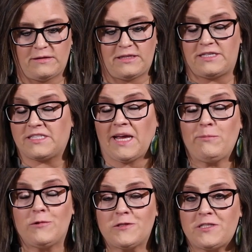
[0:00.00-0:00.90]
The
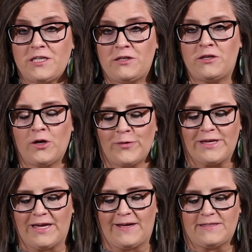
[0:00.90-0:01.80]
disciples didn't know it
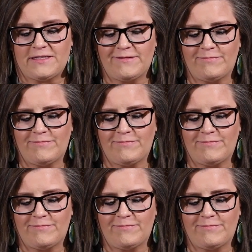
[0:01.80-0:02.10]
yet,